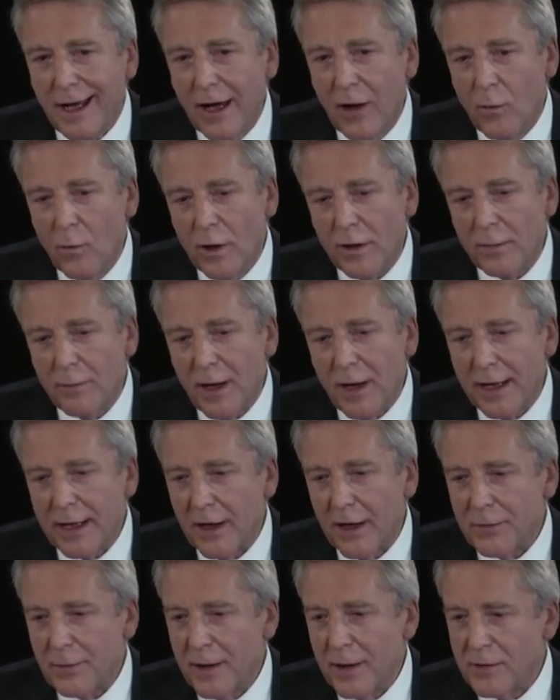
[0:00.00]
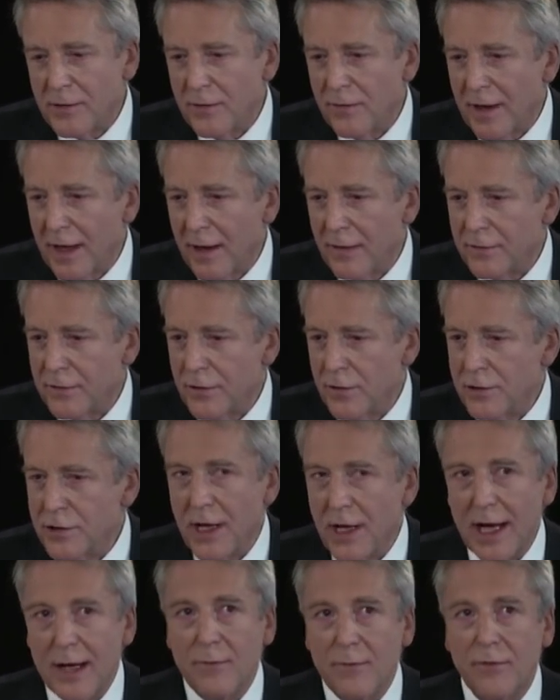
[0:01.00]
with bicuspid aortic valves, you should
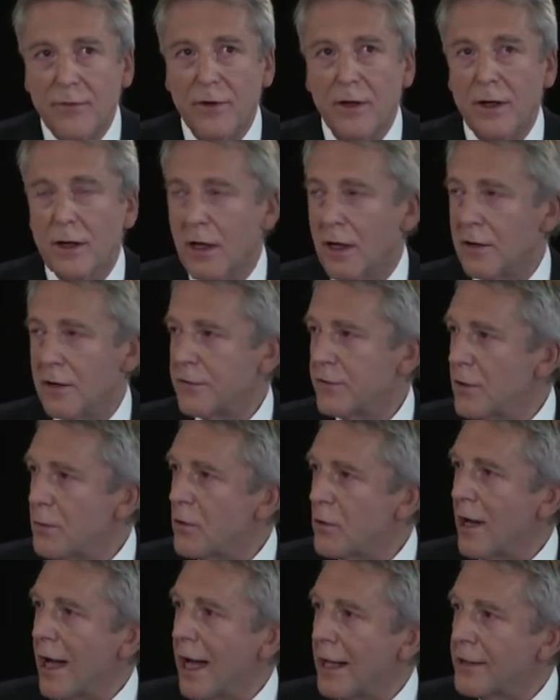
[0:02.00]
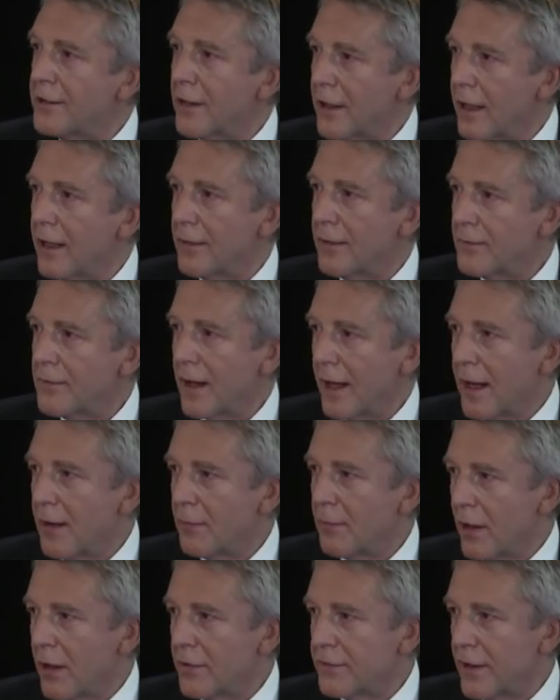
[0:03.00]
aim for a supraannular
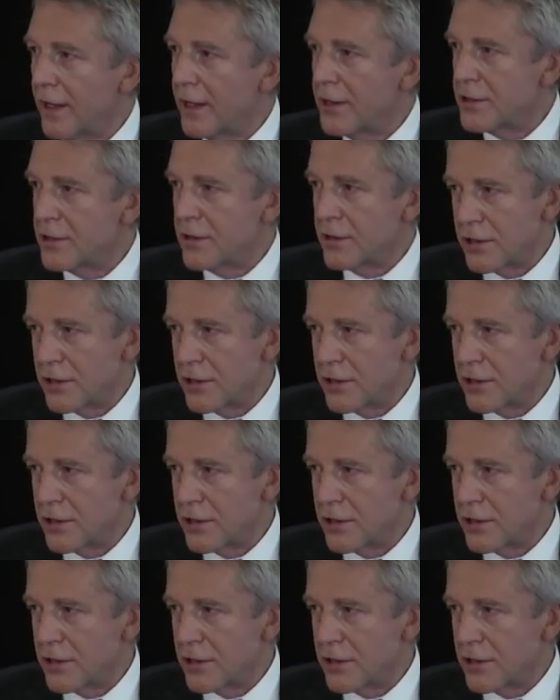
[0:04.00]
implantation.